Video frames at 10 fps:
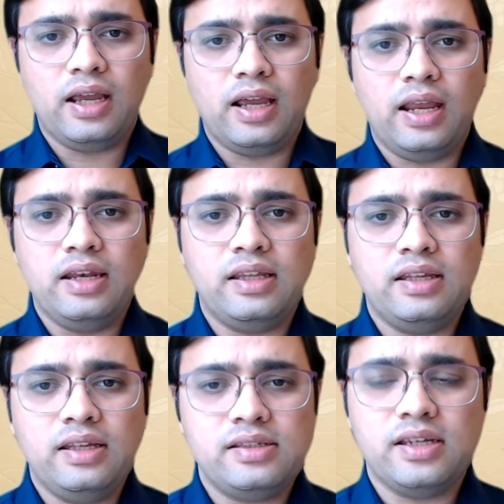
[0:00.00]
And
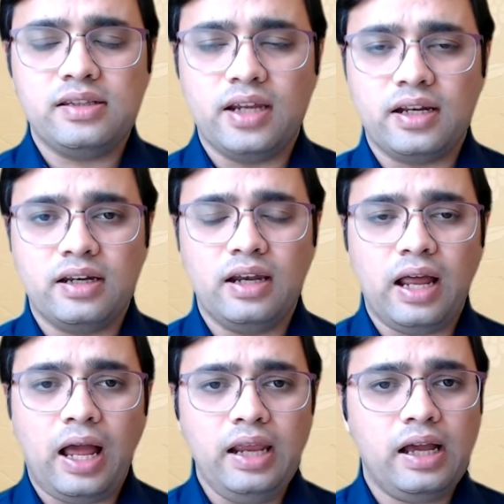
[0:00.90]
he says that
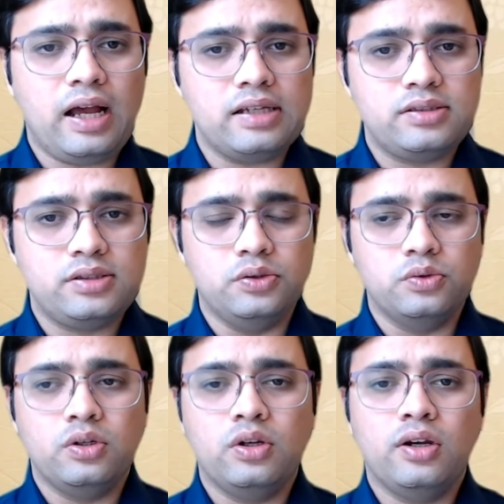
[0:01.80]
I asked
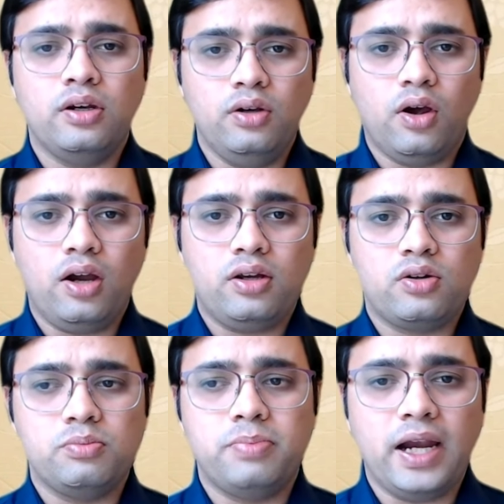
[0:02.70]
you not
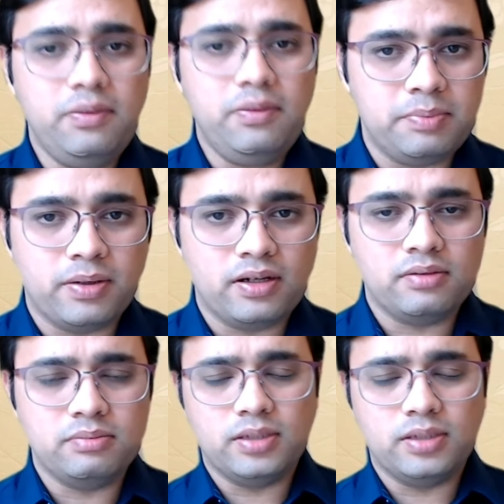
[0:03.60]
to bite people,